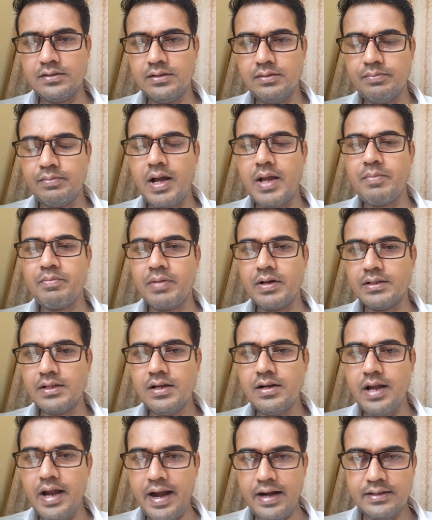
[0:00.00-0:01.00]
My
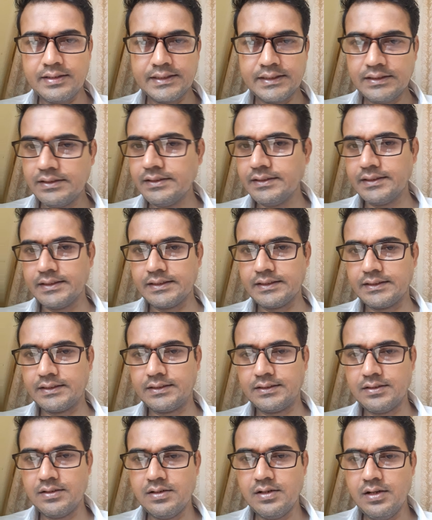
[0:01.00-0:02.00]
Mother at
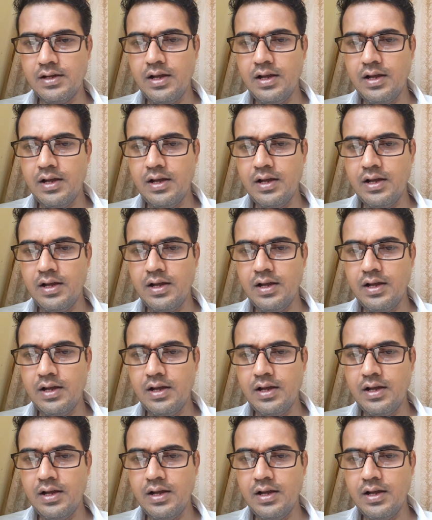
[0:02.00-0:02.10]
66,